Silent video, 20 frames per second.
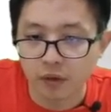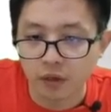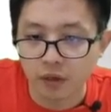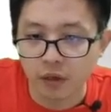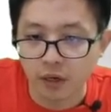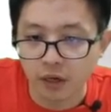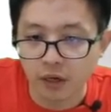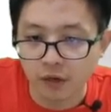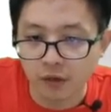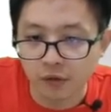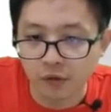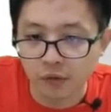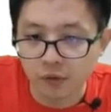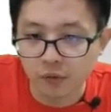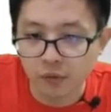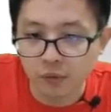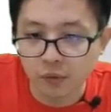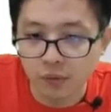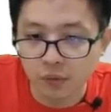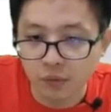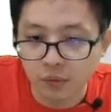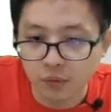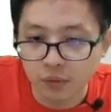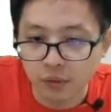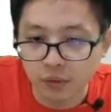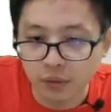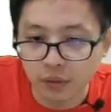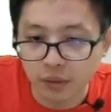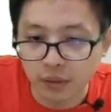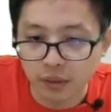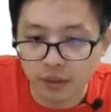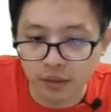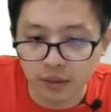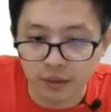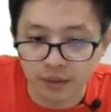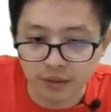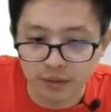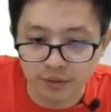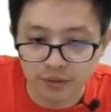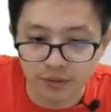uh, you
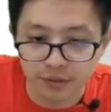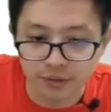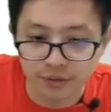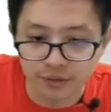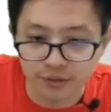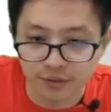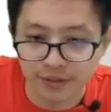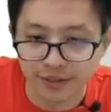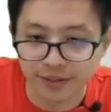uh, sorry sorry